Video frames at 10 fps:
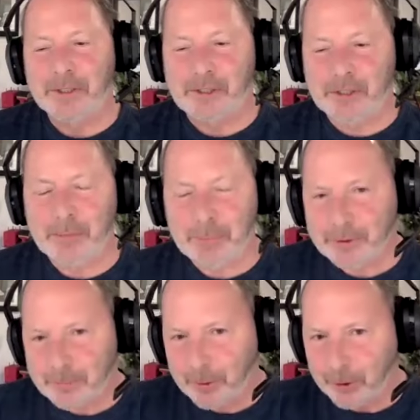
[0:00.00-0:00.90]

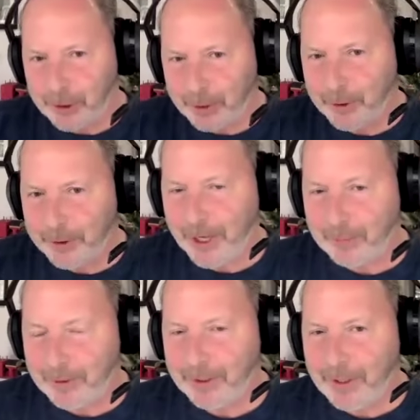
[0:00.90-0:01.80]
simplest pro tip on that
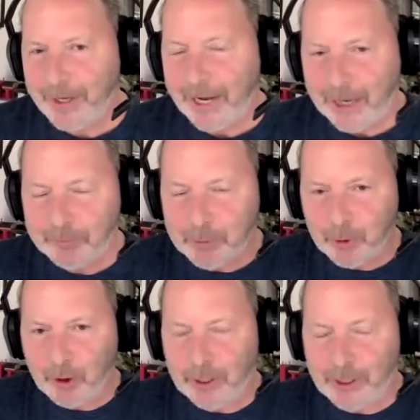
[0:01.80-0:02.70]
one, every
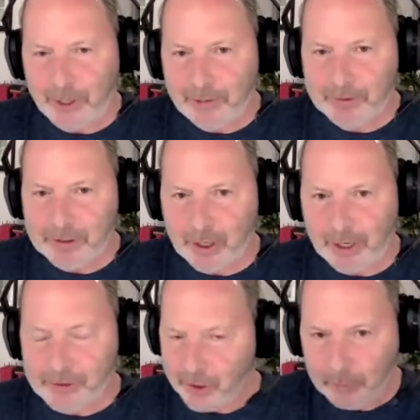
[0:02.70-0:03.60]
ball has a heavy
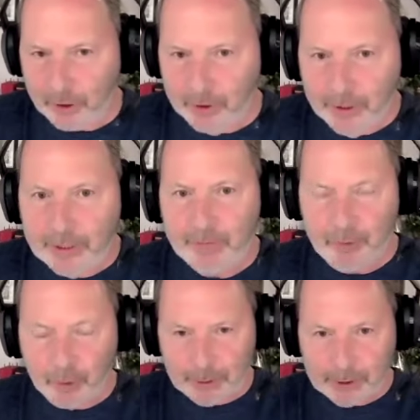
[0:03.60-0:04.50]
side somewhere.
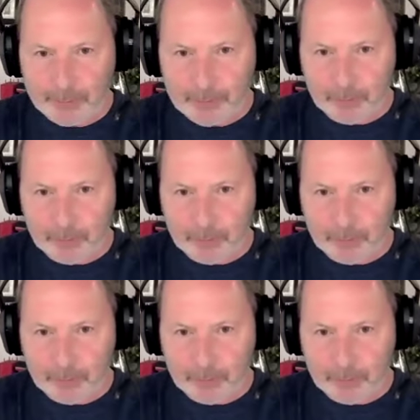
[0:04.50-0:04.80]
If you pick up the